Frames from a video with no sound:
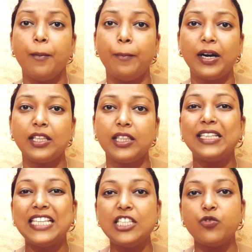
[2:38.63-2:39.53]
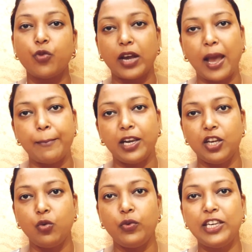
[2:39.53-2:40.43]
but this
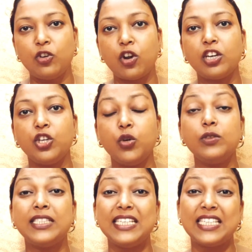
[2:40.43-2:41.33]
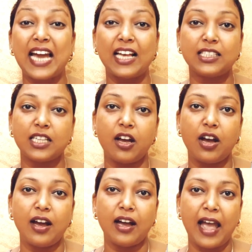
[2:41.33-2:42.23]
vocabulary we do not use it as
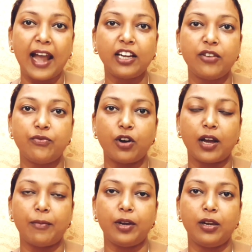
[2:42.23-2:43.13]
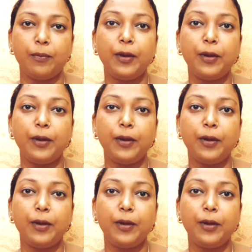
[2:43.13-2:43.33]
active vocabulary,